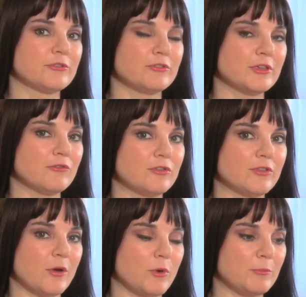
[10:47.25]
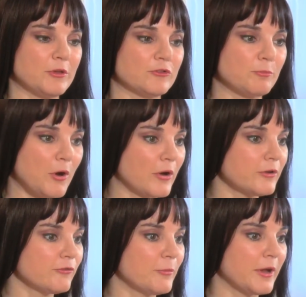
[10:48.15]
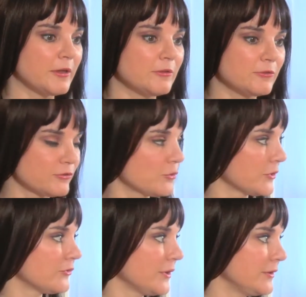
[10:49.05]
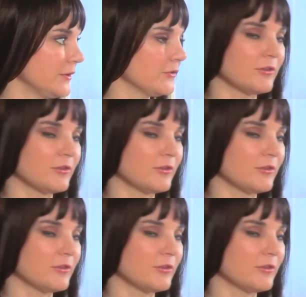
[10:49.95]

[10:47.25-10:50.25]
think of it that way, because part of my storage ideas